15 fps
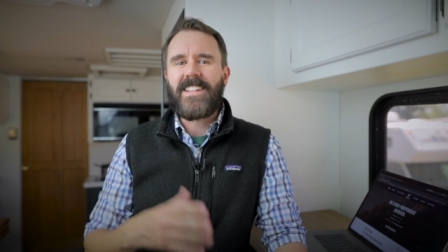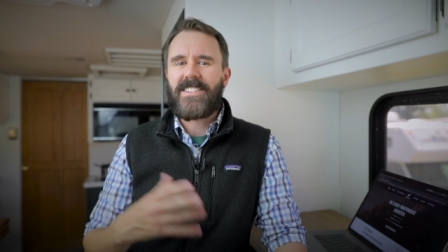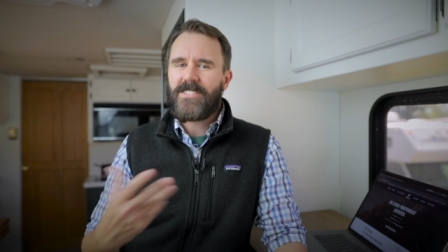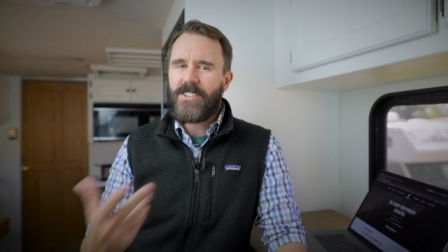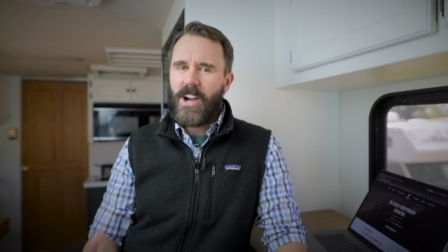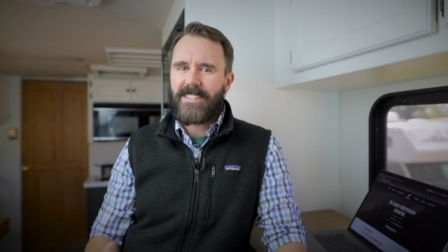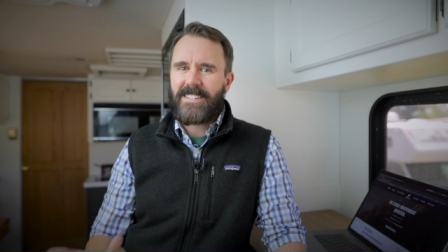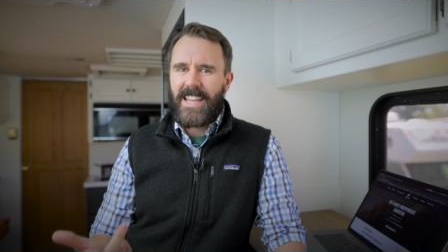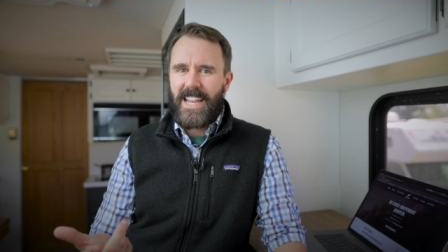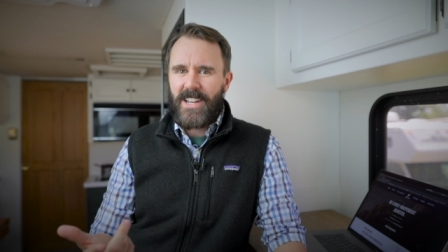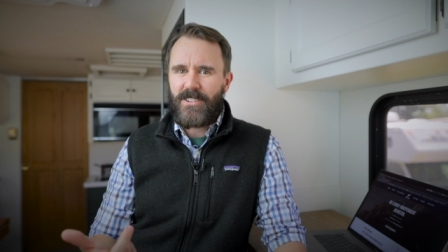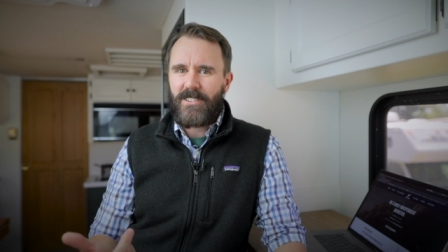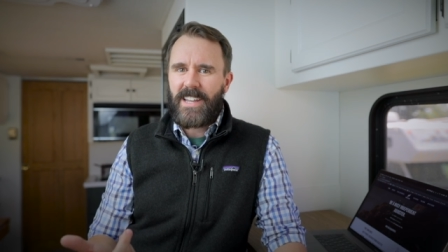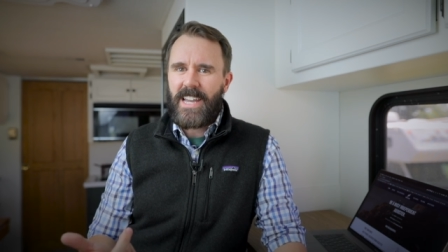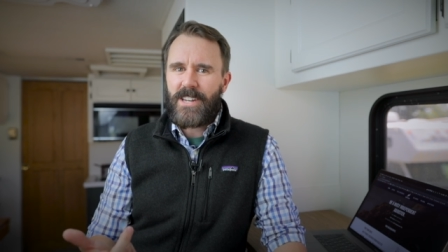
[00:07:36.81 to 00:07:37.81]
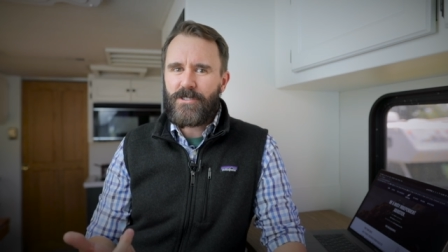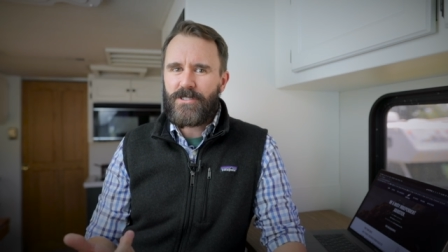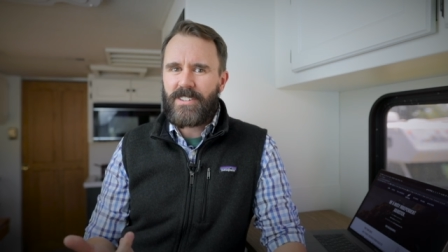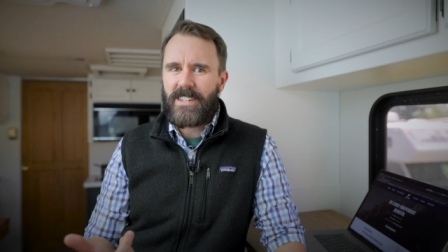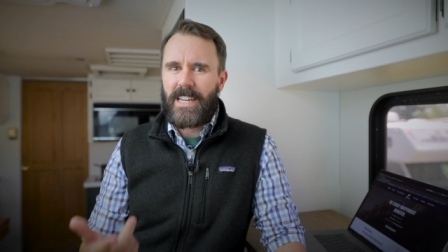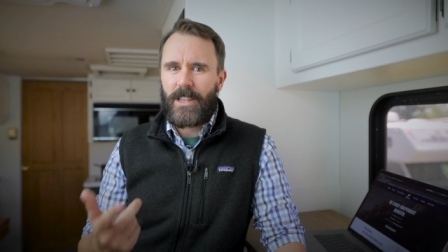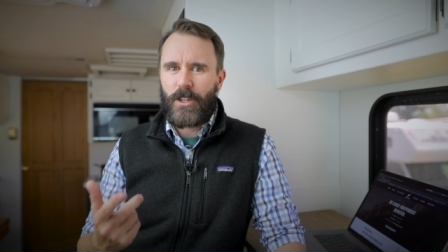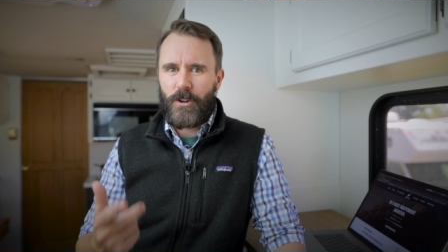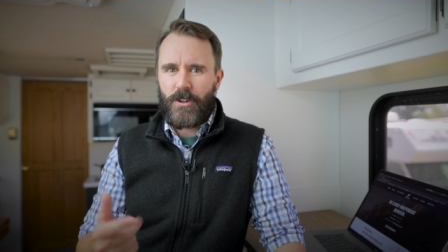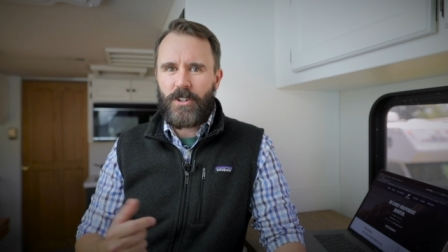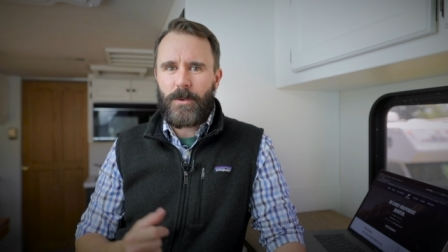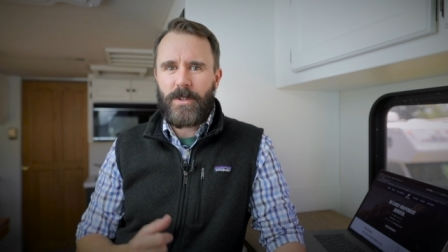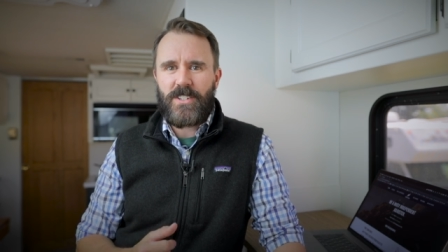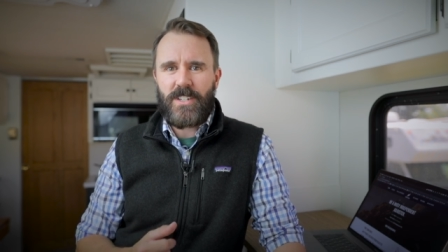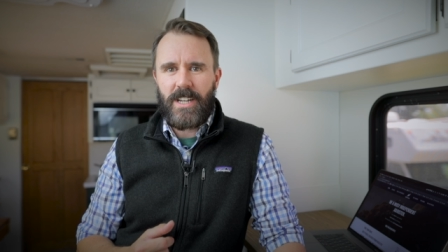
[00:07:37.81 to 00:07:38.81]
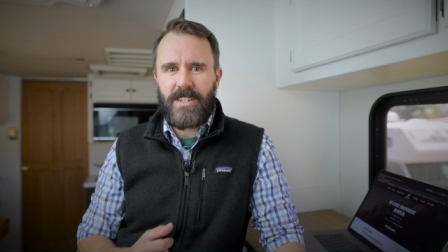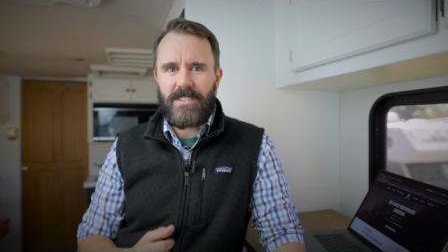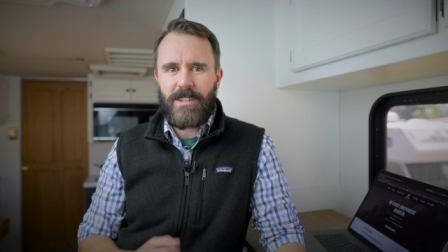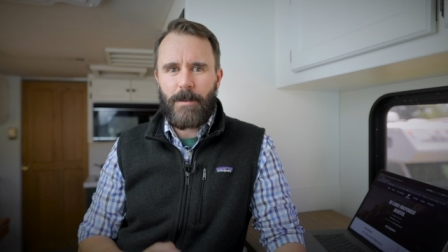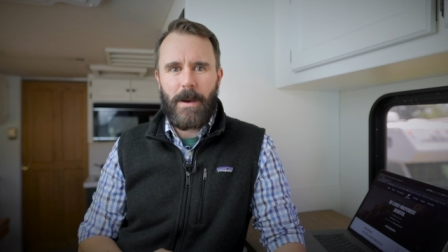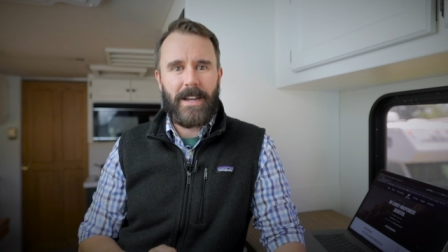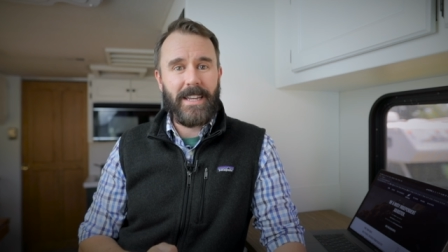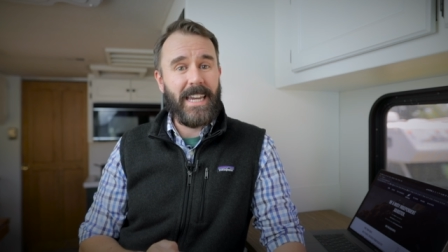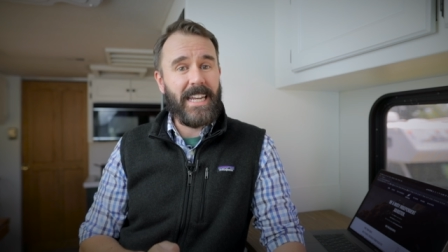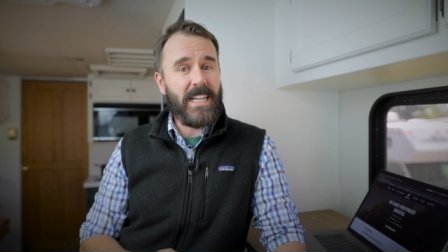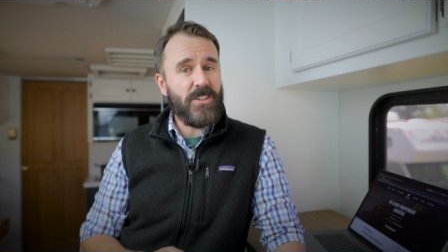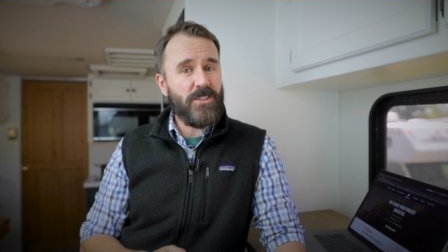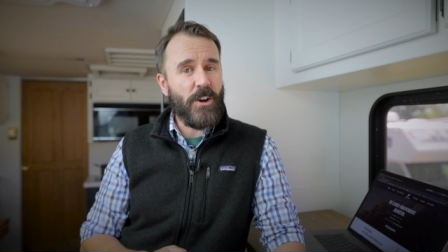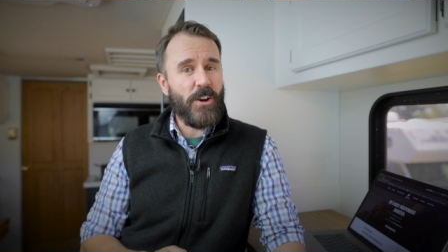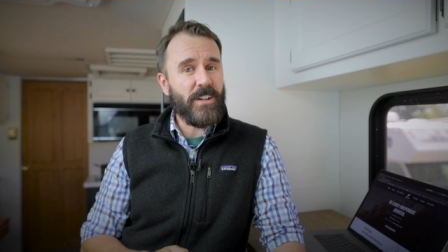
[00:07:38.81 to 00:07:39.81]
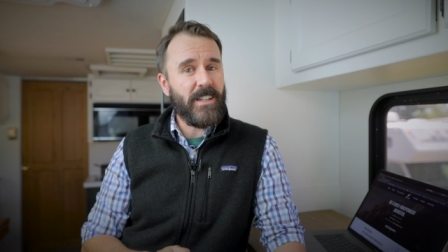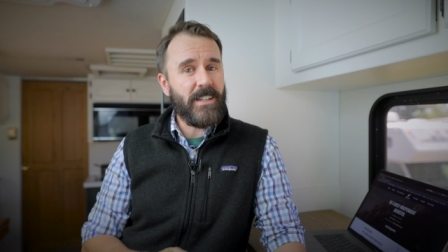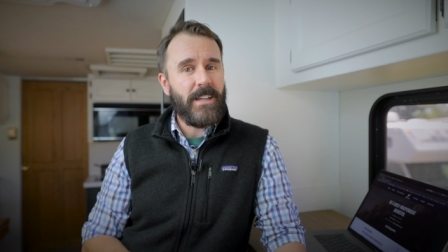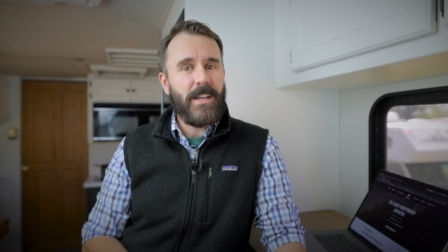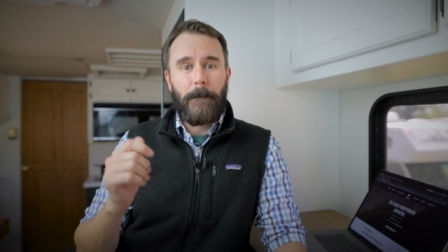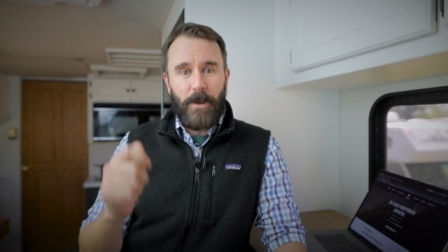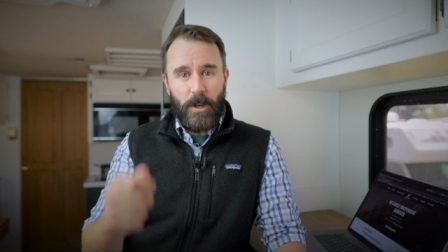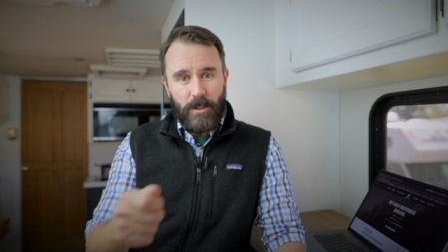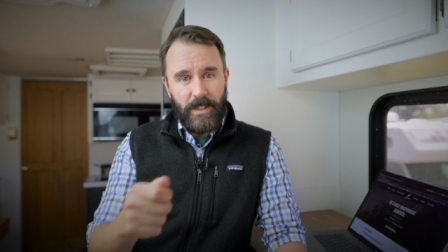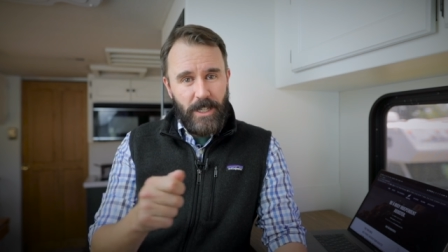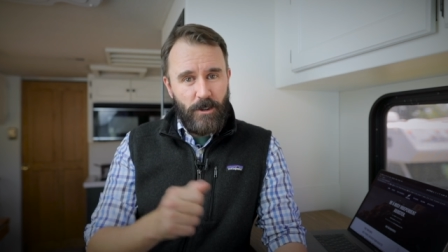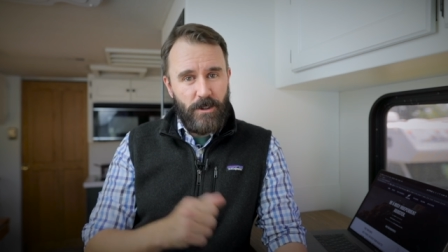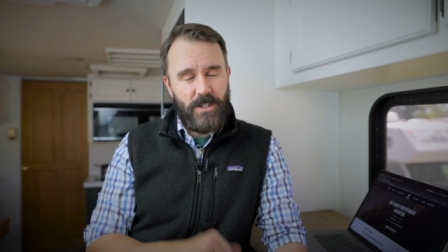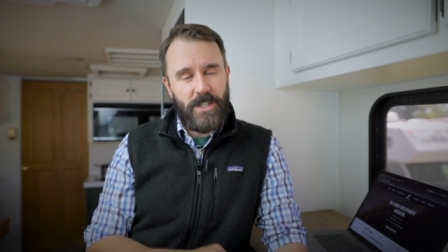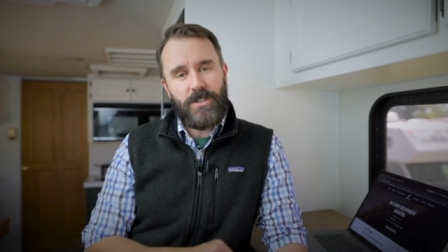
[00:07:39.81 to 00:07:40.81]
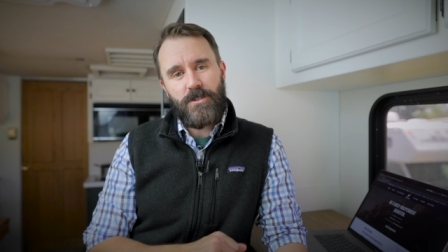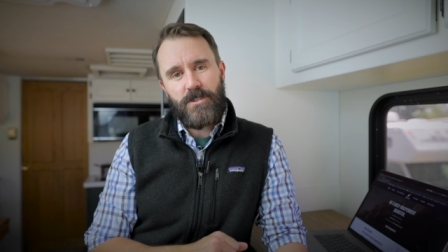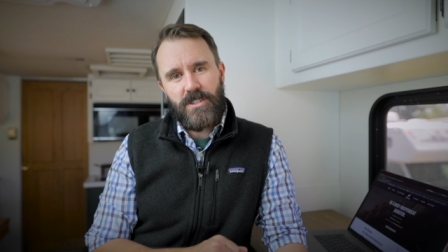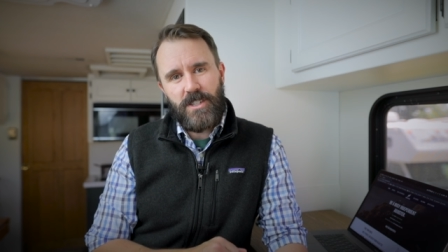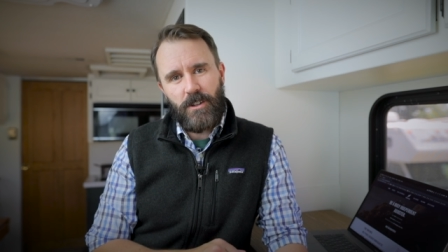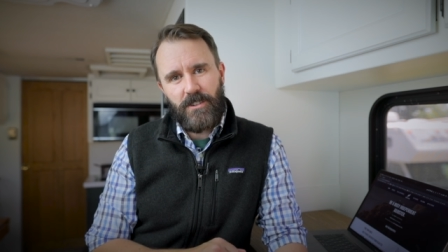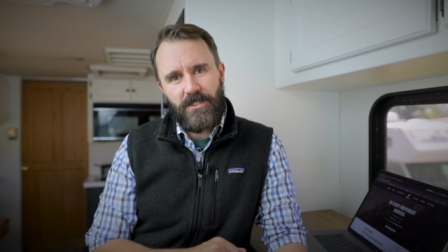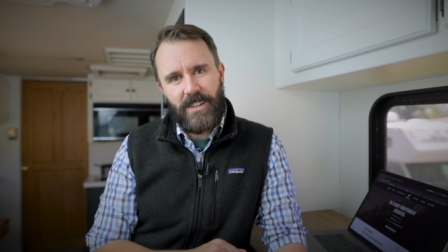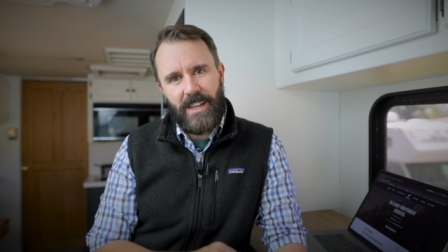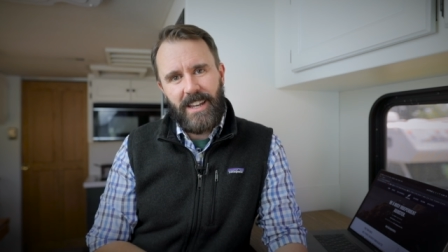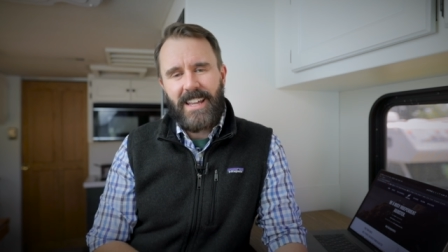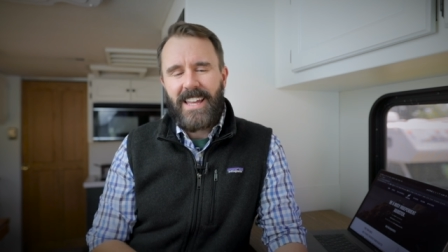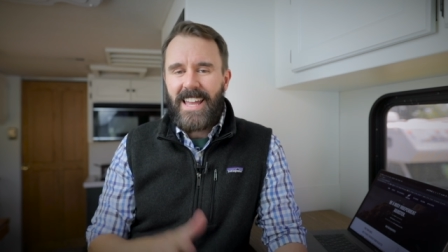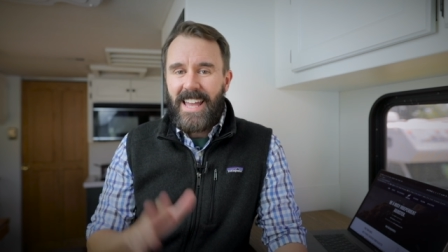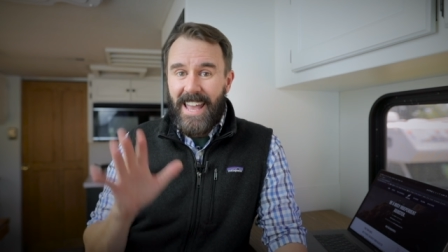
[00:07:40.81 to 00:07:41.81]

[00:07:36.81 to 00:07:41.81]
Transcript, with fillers: let's talk to Angela Henderson at Learn to Adjust about getting started, building your adjuster skill set,